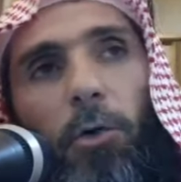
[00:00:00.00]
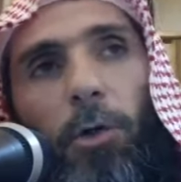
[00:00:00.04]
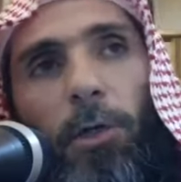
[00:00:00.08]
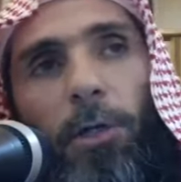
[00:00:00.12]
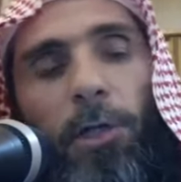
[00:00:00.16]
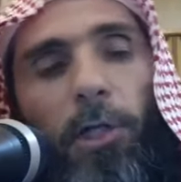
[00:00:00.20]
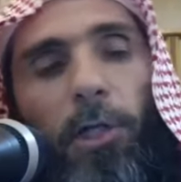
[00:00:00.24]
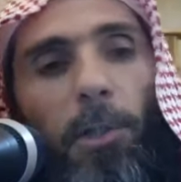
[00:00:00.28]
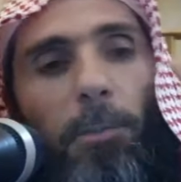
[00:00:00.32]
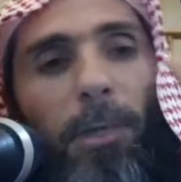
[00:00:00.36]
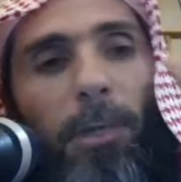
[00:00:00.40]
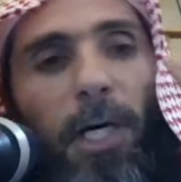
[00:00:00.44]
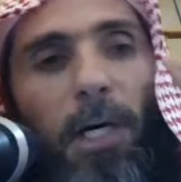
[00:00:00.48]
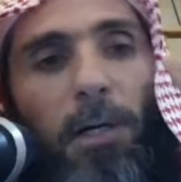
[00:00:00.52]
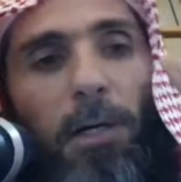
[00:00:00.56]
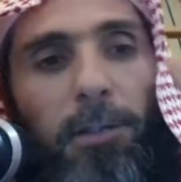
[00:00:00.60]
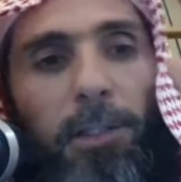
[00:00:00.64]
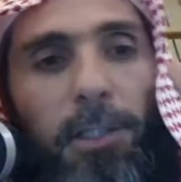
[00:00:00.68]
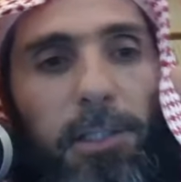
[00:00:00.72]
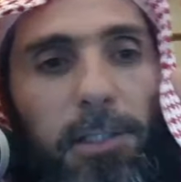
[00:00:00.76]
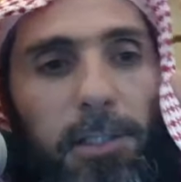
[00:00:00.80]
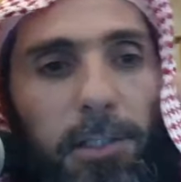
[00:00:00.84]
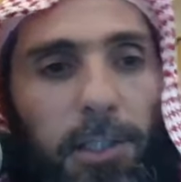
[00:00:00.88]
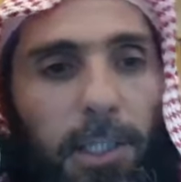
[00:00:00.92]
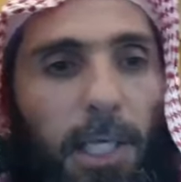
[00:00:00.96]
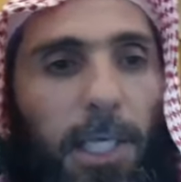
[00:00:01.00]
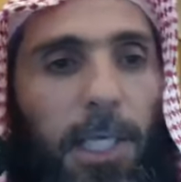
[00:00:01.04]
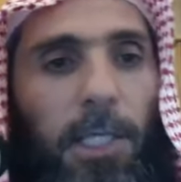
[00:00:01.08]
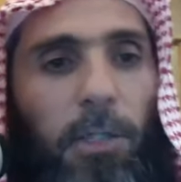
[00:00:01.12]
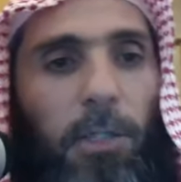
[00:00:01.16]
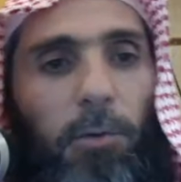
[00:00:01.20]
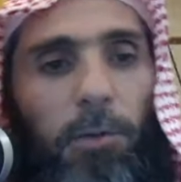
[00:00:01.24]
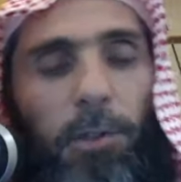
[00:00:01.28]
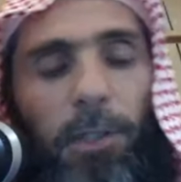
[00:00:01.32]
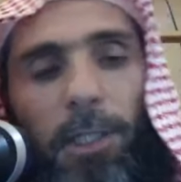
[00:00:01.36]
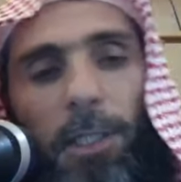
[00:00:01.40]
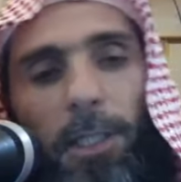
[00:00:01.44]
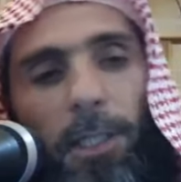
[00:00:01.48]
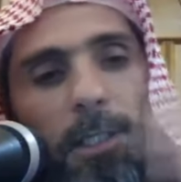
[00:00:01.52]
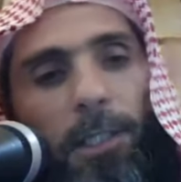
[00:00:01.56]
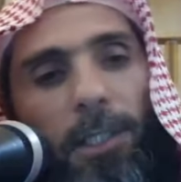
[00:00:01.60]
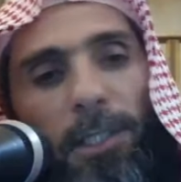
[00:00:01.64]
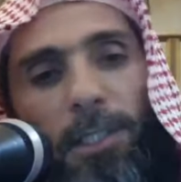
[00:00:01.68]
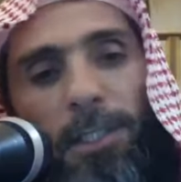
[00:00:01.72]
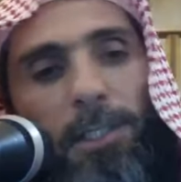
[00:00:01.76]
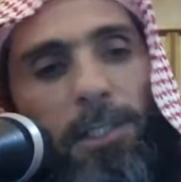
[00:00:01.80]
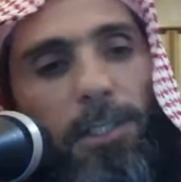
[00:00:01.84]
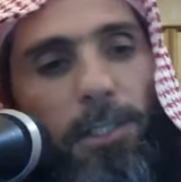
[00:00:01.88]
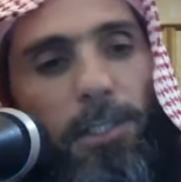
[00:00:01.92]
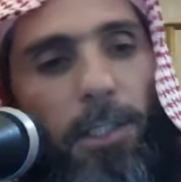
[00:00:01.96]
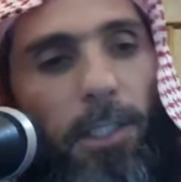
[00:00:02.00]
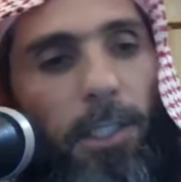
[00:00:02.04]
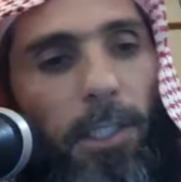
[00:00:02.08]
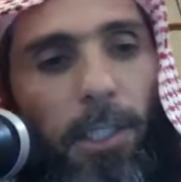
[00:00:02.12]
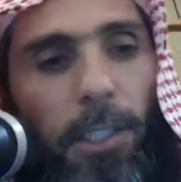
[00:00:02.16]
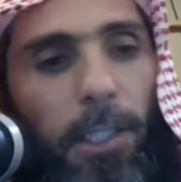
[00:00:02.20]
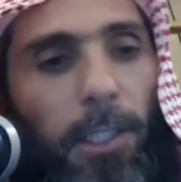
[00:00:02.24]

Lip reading: or what about this king, or this